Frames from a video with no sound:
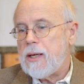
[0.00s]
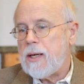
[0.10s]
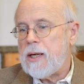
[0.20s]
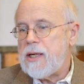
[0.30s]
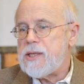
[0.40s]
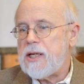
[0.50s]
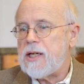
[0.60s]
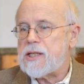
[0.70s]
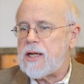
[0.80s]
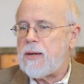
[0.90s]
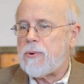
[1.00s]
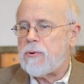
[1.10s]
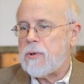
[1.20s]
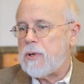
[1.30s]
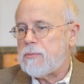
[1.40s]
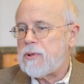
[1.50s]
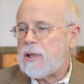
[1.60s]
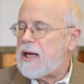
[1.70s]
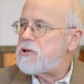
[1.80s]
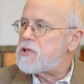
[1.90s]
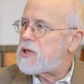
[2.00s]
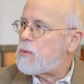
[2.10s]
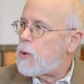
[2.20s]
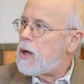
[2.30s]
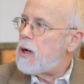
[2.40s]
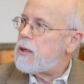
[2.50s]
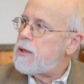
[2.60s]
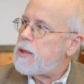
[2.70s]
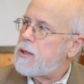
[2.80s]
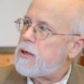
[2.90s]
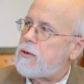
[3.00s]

An easy example are letters in a word.